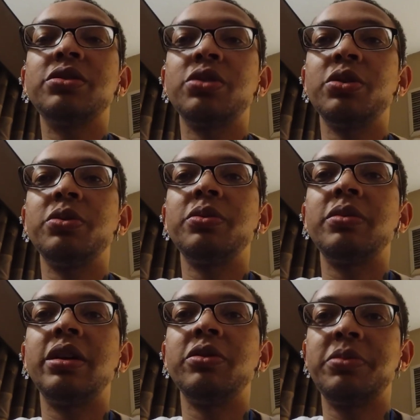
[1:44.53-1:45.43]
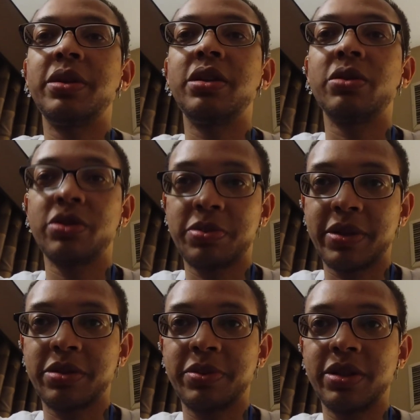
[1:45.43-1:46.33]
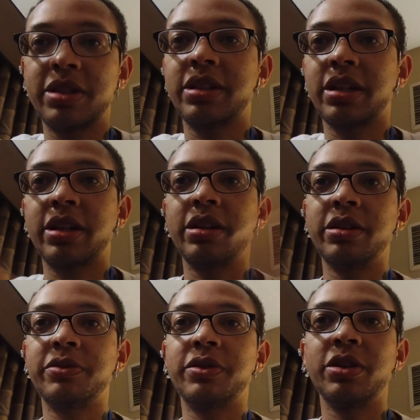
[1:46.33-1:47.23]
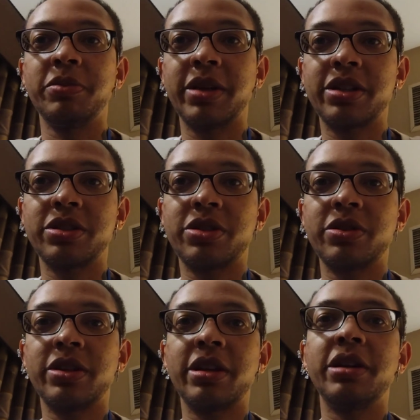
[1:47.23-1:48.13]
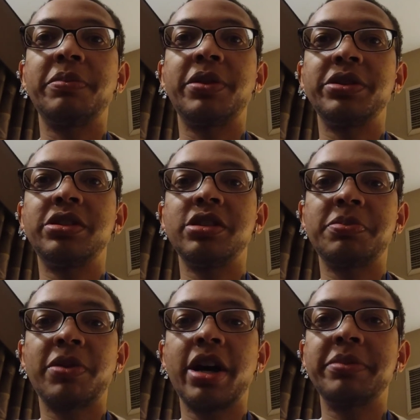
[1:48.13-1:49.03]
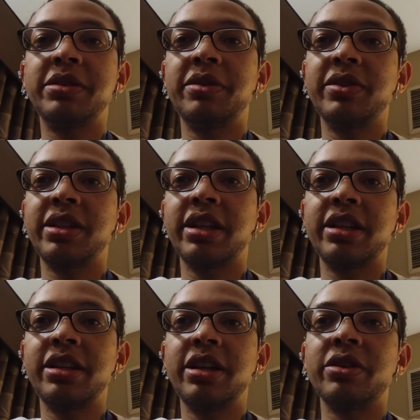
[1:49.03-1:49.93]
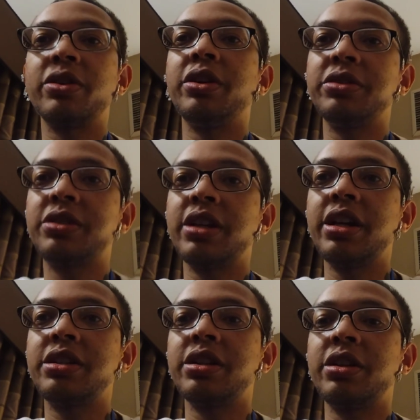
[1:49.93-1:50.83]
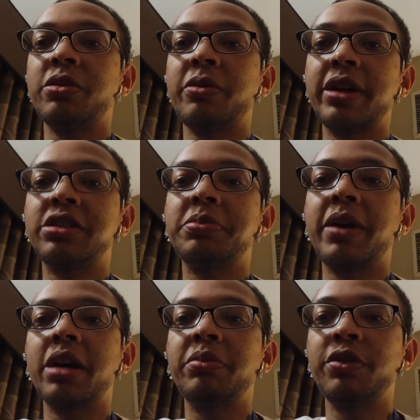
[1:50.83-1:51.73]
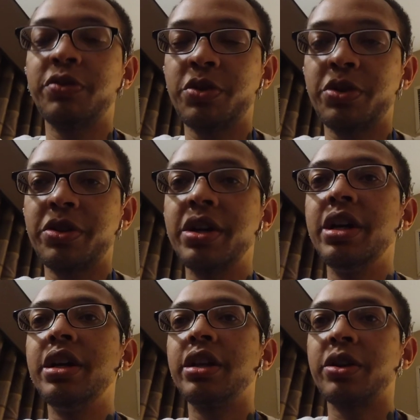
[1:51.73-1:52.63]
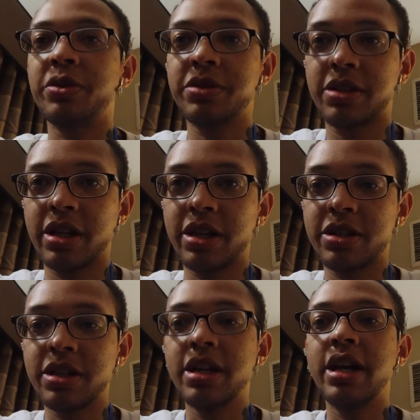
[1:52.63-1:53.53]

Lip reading: So it will be your responsibility to take care of, making sure that a person's props and everything that they need are on stage and in the right spot before they go on stage.